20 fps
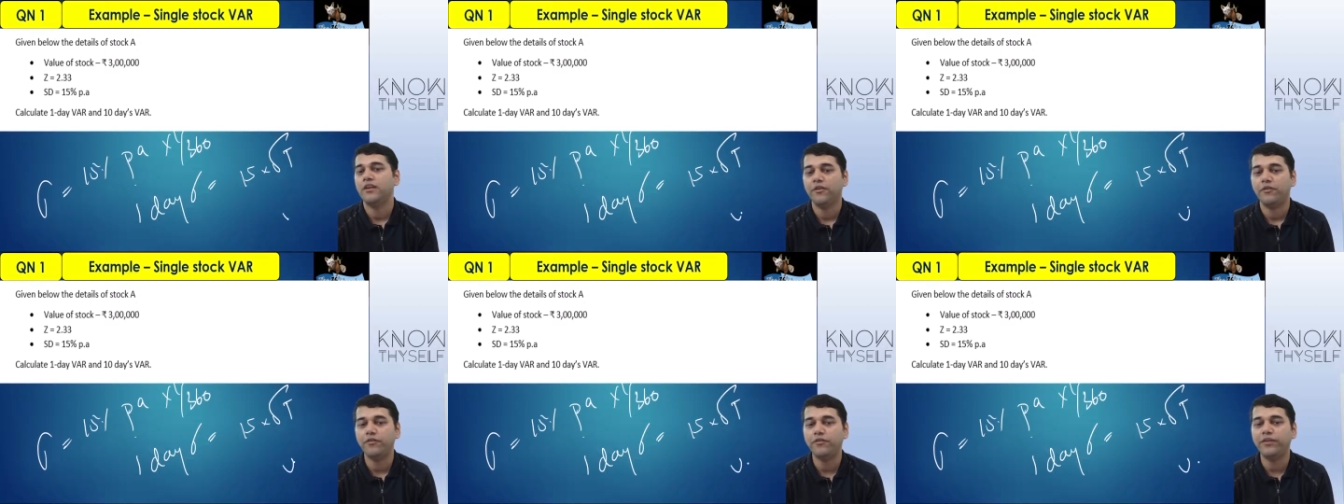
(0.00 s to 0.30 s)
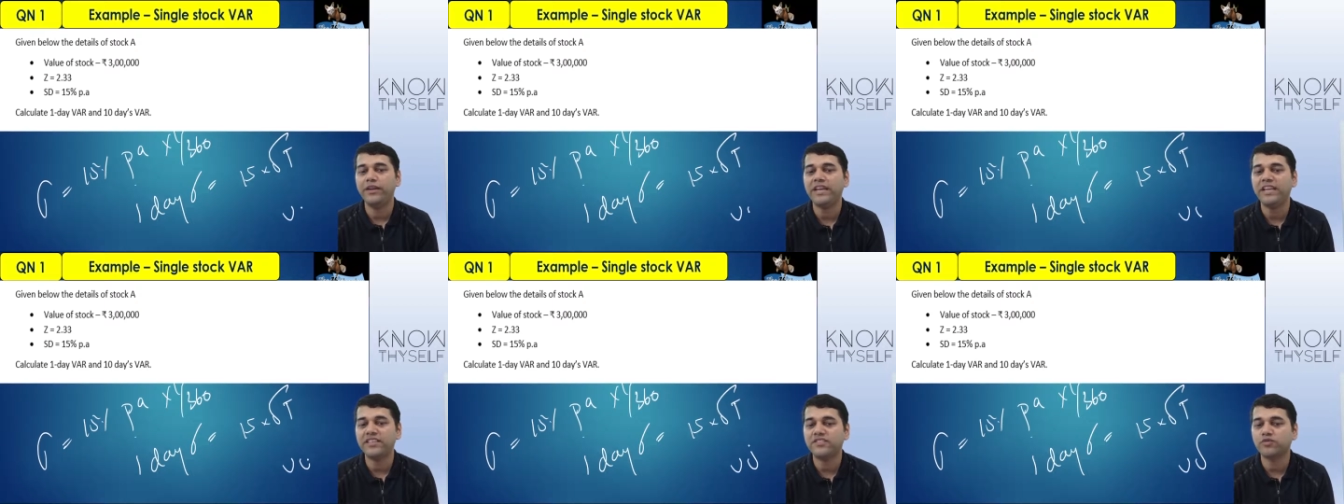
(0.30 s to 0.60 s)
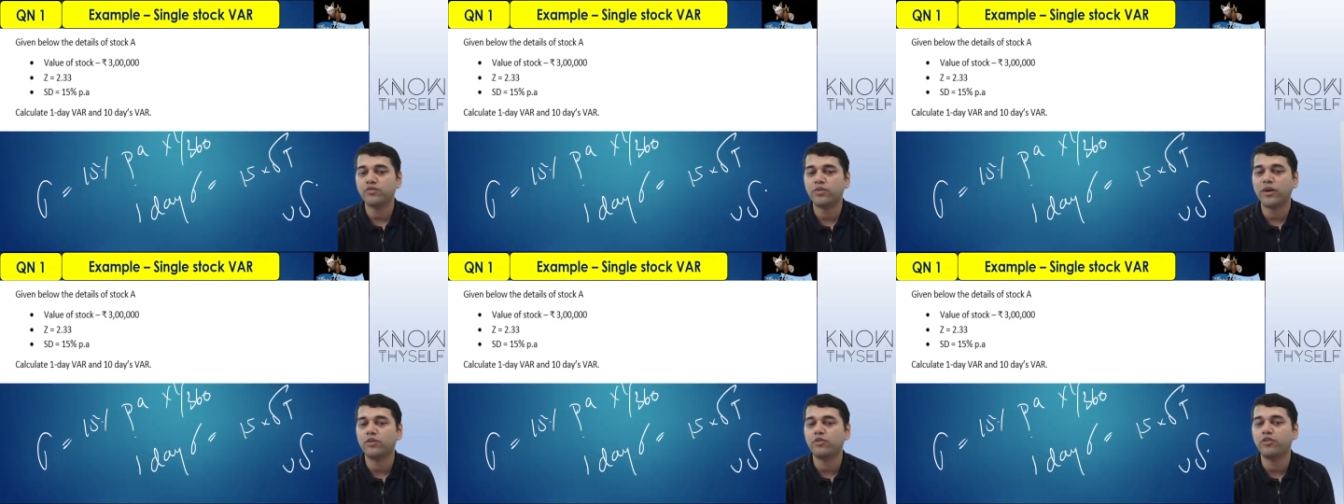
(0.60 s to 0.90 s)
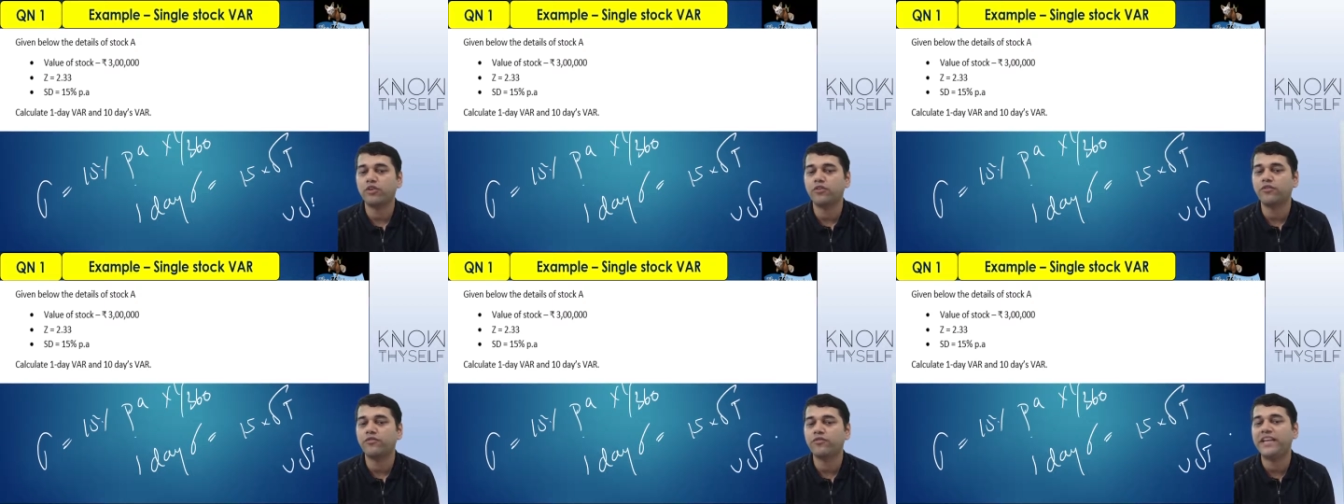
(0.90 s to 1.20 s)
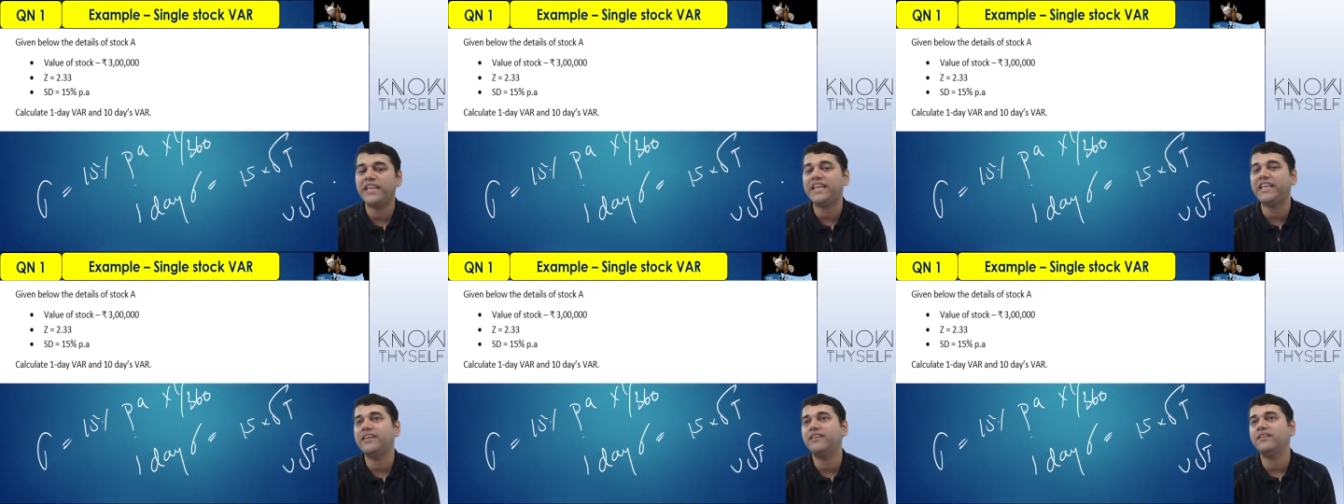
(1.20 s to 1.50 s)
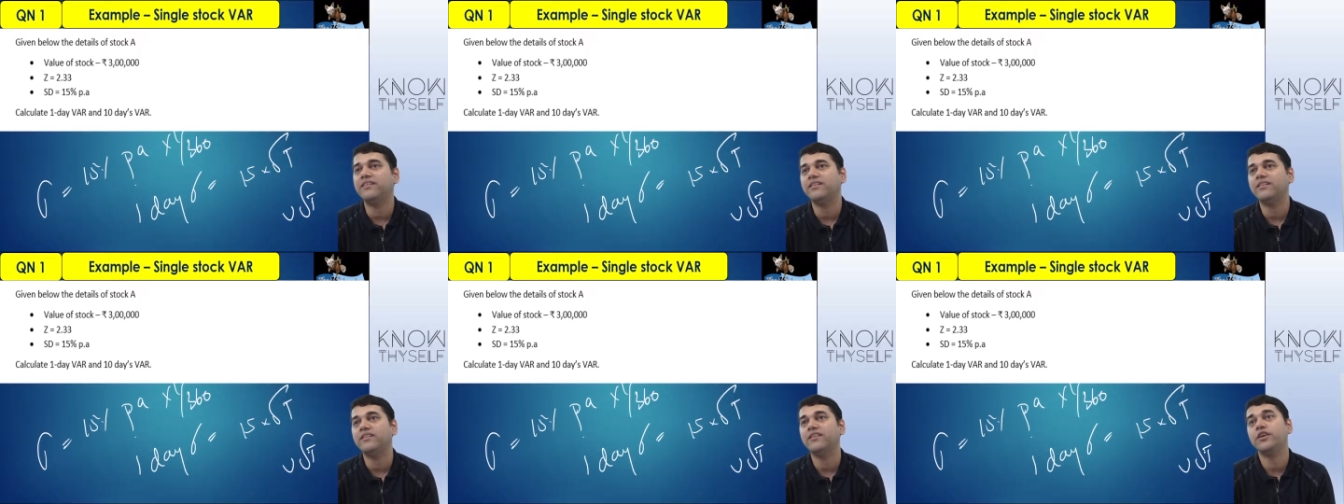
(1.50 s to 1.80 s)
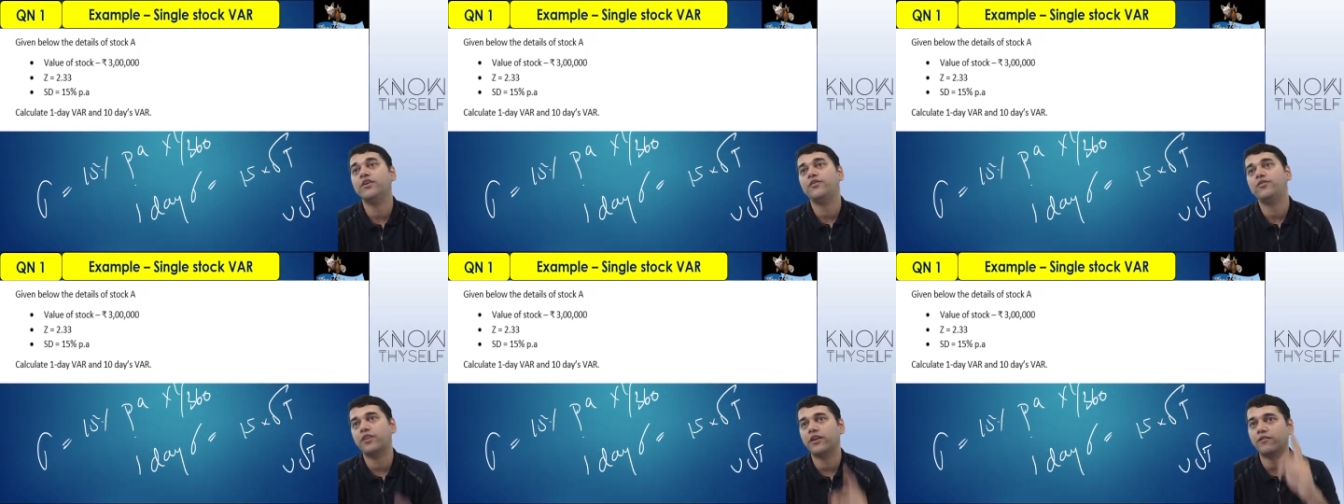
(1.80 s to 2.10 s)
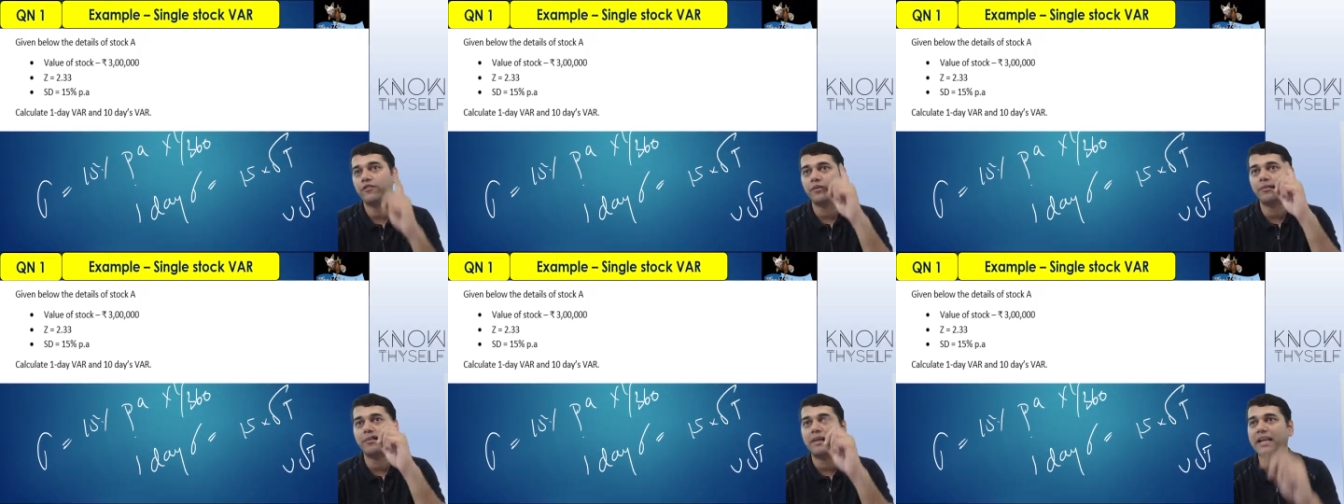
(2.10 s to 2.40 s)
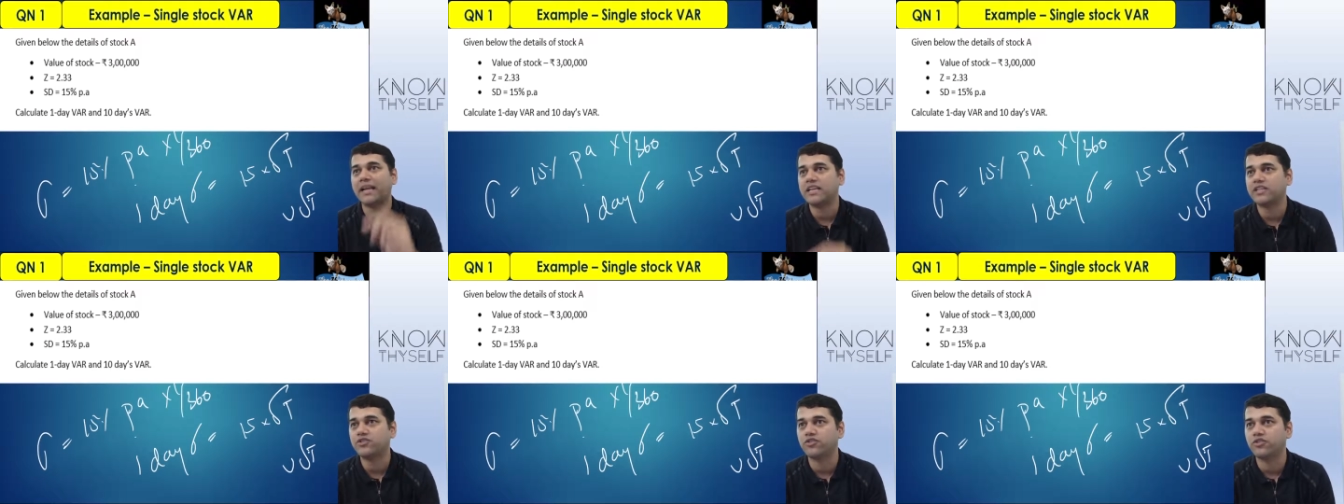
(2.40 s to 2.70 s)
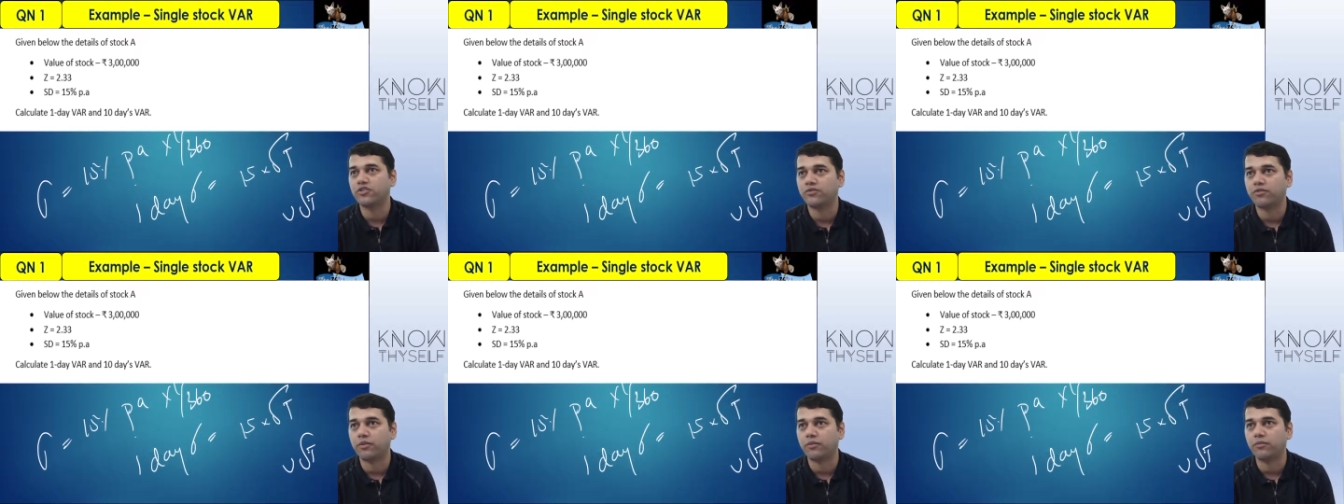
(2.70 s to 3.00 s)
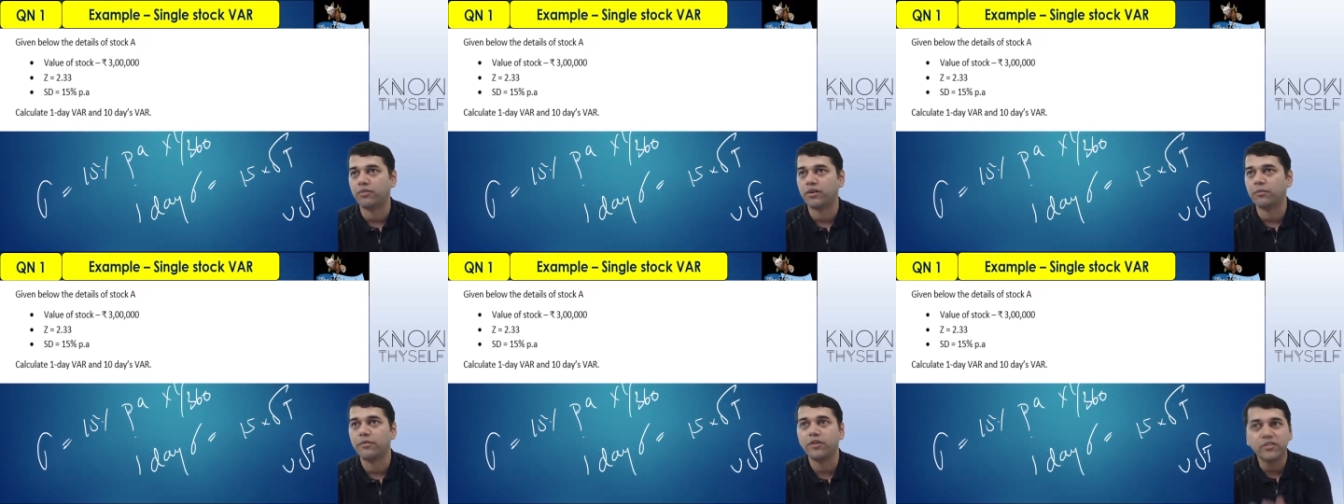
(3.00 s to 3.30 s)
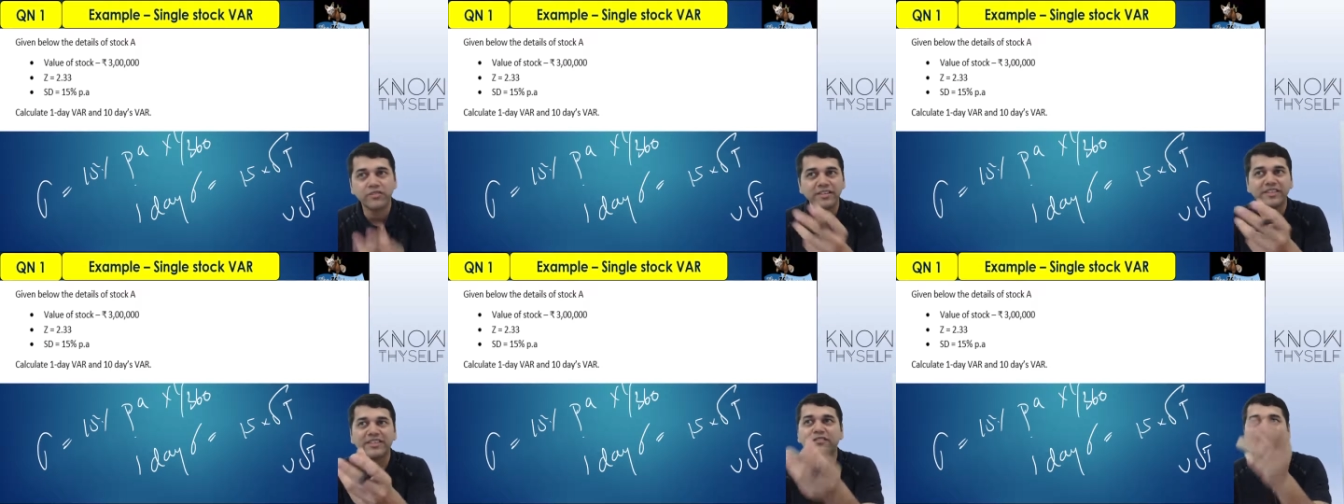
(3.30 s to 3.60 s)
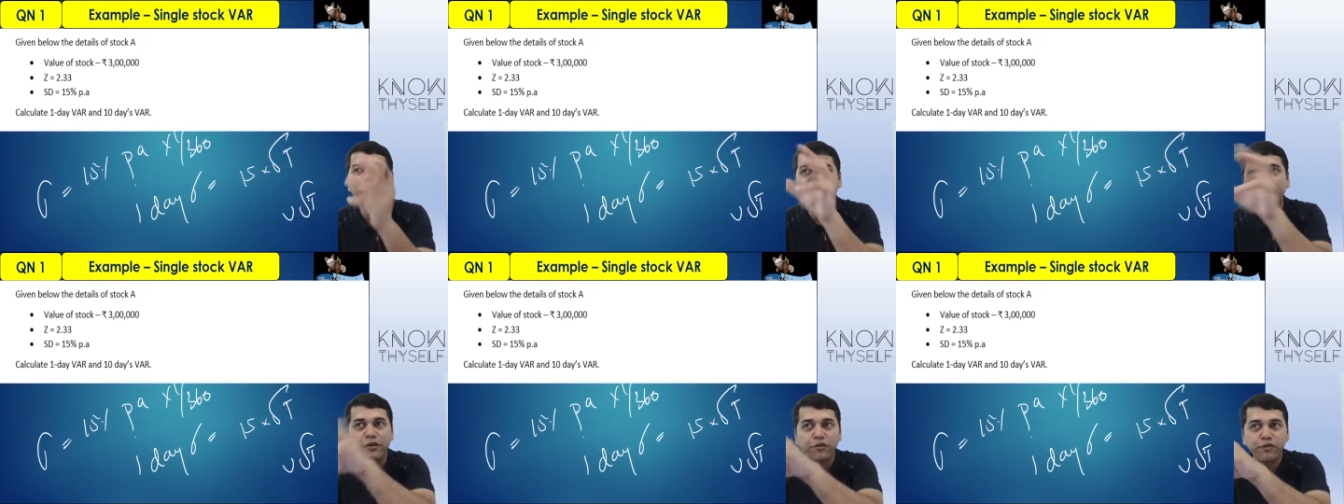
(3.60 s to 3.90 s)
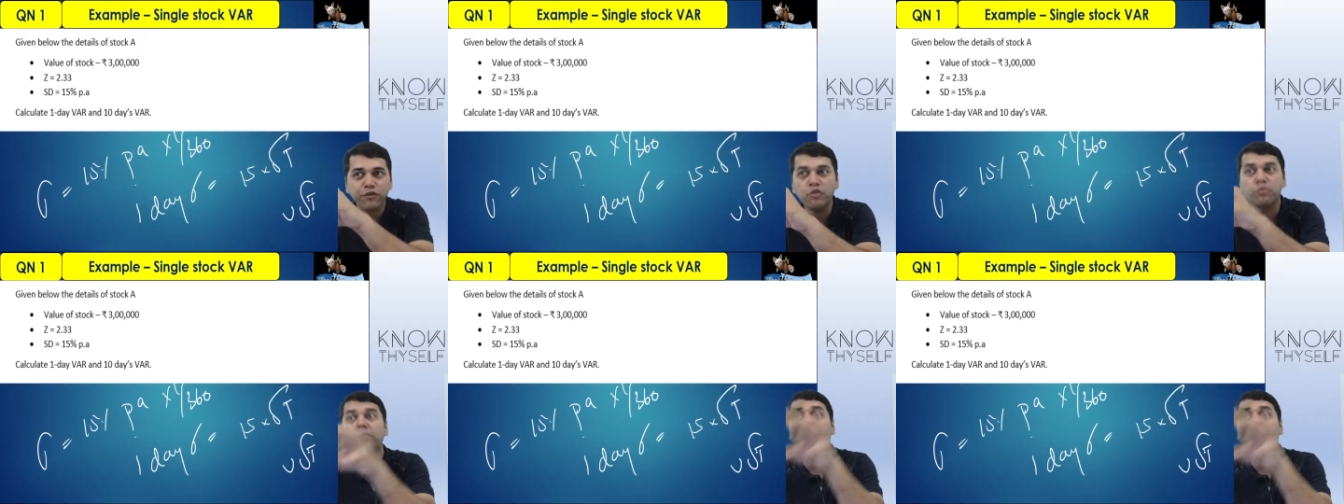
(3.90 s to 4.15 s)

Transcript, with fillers: v square root of t if you refer Black and Scholes formula because it will give you